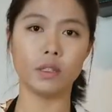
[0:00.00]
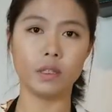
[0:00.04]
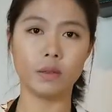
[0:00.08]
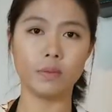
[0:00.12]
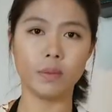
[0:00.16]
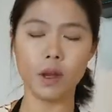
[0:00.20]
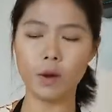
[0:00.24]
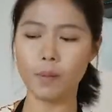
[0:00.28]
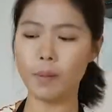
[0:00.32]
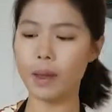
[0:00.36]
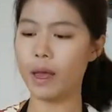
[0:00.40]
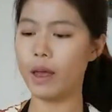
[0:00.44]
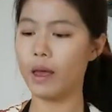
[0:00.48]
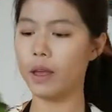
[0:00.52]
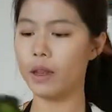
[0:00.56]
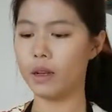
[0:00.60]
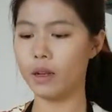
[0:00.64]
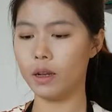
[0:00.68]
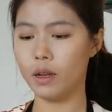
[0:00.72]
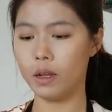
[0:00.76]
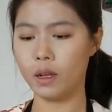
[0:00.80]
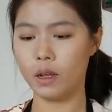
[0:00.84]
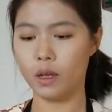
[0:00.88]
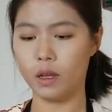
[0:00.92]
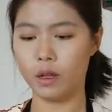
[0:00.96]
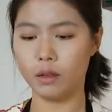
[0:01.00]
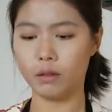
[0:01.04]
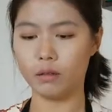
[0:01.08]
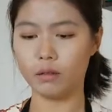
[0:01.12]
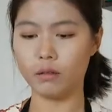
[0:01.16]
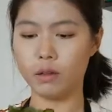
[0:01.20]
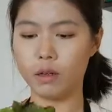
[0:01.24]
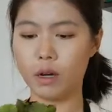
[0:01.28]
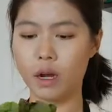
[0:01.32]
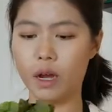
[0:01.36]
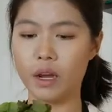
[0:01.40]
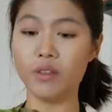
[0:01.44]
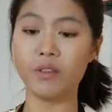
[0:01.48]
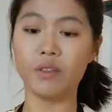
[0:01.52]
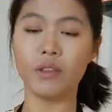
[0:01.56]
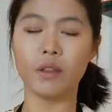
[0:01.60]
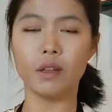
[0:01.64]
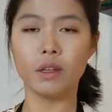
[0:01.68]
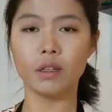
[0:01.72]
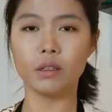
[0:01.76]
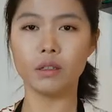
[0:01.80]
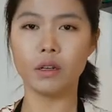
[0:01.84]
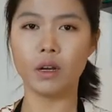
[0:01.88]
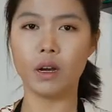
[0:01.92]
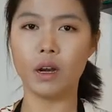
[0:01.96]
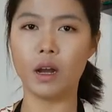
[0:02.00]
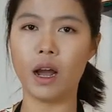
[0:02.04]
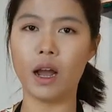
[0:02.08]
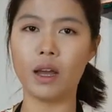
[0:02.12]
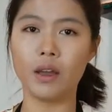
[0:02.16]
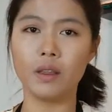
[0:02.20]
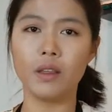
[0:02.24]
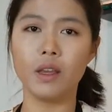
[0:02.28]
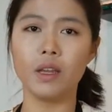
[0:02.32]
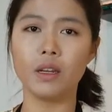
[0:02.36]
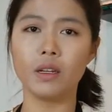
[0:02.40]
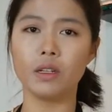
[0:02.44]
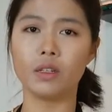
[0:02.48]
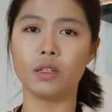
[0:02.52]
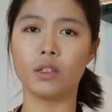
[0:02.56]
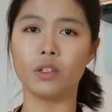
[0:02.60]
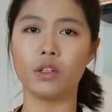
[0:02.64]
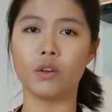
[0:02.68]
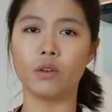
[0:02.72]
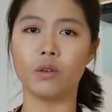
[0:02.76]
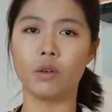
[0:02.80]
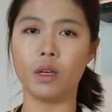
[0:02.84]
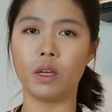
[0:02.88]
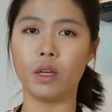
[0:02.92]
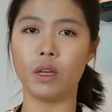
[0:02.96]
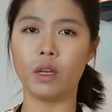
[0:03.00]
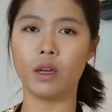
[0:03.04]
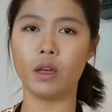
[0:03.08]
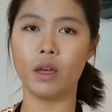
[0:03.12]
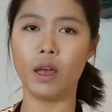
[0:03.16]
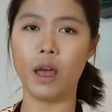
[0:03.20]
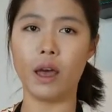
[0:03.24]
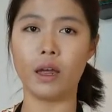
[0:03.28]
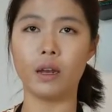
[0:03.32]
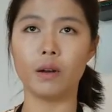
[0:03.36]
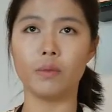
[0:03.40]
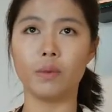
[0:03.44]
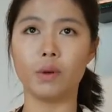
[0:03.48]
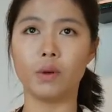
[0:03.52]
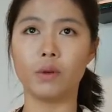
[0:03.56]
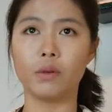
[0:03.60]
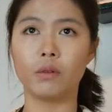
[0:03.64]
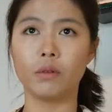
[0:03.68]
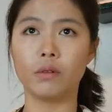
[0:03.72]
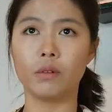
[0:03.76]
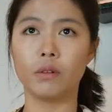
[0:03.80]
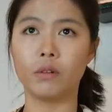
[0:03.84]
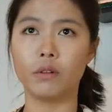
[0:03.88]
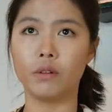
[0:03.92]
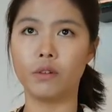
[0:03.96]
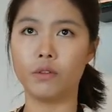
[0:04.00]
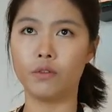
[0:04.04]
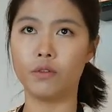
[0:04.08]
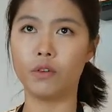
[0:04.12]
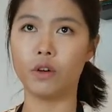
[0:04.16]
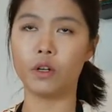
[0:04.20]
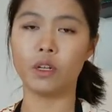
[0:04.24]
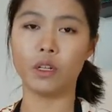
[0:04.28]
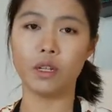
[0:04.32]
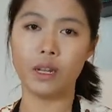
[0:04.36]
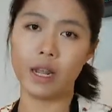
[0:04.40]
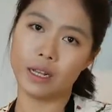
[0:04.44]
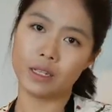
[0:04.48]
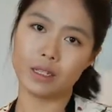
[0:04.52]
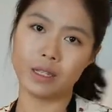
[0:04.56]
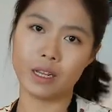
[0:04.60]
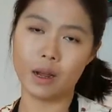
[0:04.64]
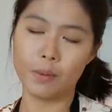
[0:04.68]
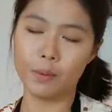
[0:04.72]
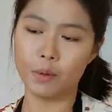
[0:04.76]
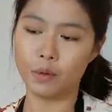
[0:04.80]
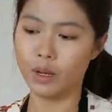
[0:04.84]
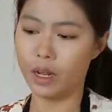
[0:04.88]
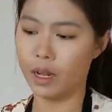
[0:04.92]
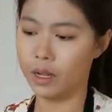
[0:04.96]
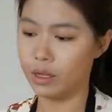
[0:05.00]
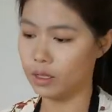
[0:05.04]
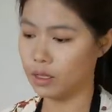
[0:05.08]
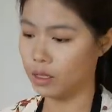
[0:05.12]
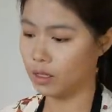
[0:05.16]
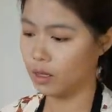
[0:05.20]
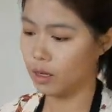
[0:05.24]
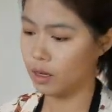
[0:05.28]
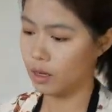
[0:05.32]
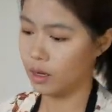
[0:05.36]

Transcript: smell bad, and I think it's still edible for the next couple days.